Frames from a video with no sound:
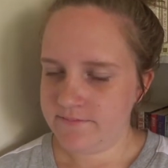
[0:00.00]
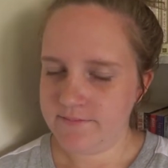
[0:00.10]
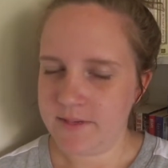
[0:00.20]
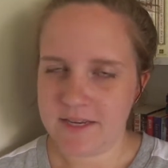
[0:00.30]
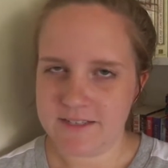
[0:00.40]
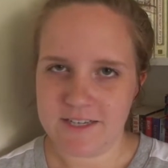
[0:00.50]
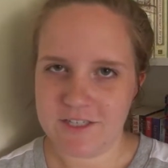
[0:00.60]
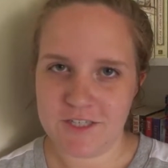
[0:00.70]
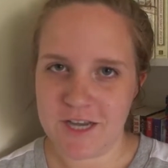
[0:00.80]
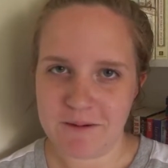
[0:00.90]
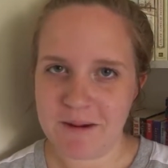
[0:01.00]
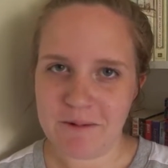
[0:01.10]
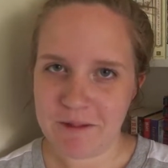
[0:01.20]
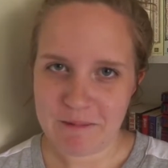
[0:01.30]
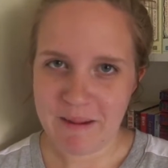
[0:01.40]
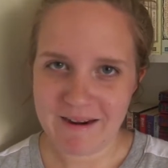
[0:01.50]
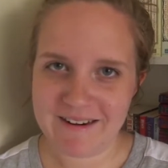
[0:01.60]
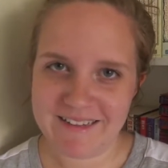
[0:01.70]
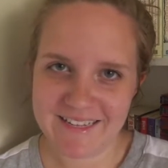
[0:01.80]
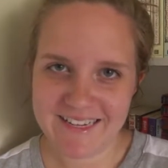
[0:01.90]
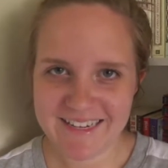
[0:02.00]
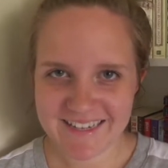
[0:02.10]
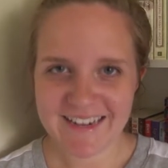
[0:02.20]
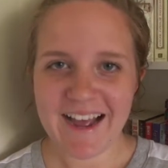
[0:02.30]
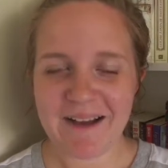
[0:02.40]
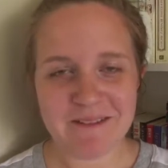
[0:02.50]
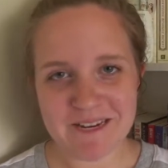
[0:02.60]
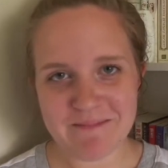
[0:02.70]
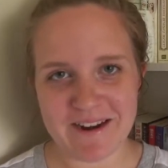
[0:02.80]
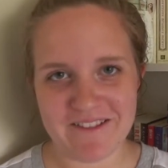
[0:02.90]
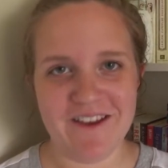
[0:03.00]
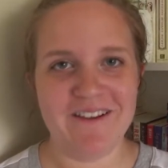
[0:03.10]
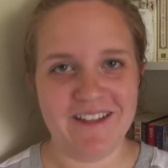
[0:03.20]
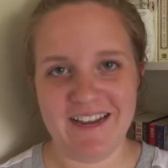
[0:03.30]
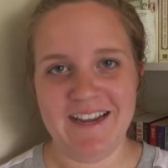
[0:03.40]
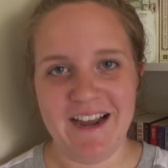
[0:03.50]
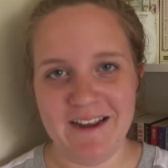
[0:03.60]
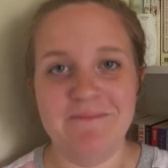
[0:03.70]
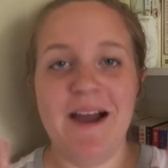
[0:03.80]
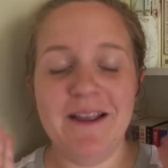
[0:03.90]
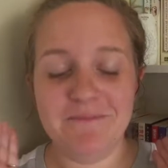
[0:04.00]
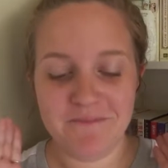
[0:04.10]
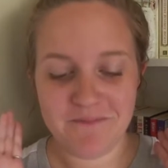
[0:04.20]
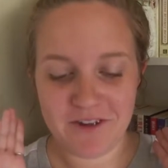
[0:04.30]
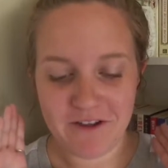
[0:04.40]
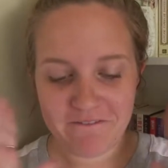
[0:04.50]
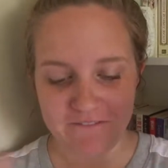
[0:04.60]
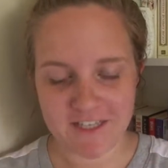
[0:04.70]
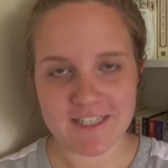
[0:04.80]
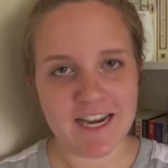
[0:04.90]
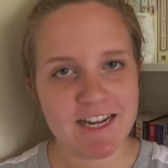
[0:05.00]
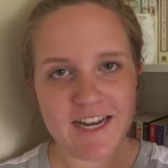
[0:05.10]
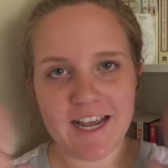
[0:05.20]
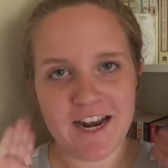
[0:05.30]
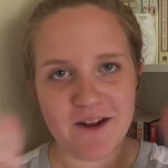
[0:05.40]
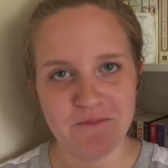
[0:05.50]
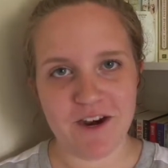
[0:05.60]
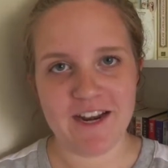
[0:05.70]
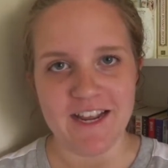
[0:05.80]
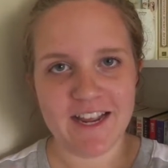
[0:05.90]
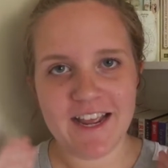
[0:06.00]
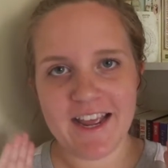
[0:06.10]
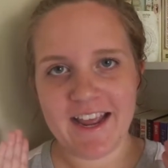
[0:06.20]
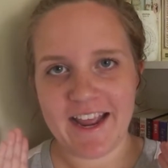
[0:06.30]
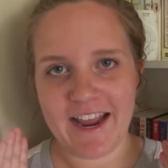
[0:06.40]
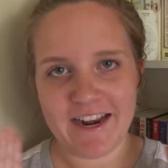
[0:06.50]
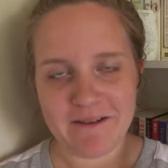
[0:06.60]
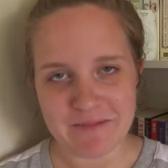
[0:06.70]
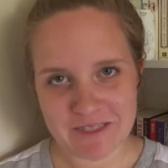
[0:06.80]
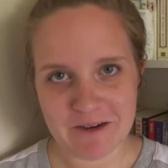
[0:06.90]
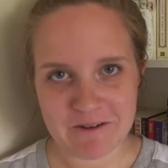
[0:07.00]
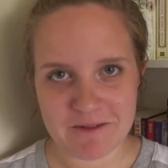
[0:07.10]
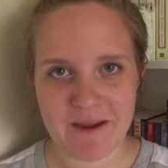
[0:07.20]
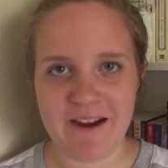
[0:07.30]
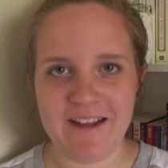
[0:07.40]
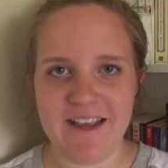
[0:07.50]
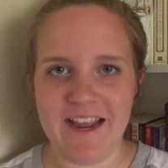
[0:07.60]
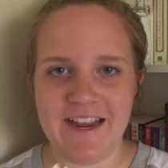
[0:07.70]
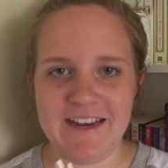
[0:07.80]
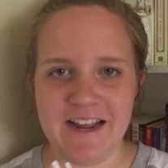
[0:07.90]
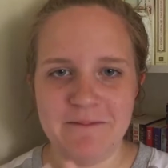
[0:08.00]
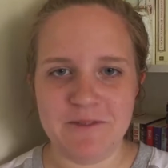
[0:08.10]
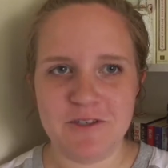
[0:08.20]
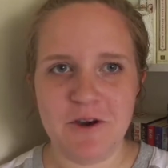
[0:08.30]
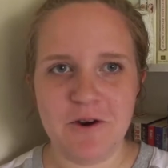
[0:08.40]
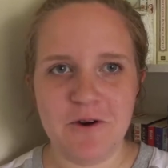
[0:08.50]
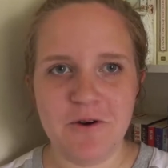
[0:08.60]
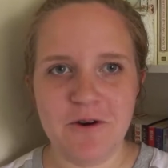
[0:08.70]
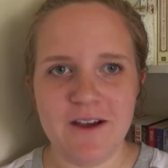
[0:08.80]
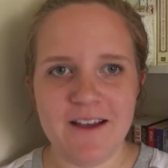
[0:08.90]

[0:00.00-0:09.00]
because that's just how I roll, apparently. I'm getting better though. Like, I'm fixated and I'm ready and I'm stoked about it, and I'm so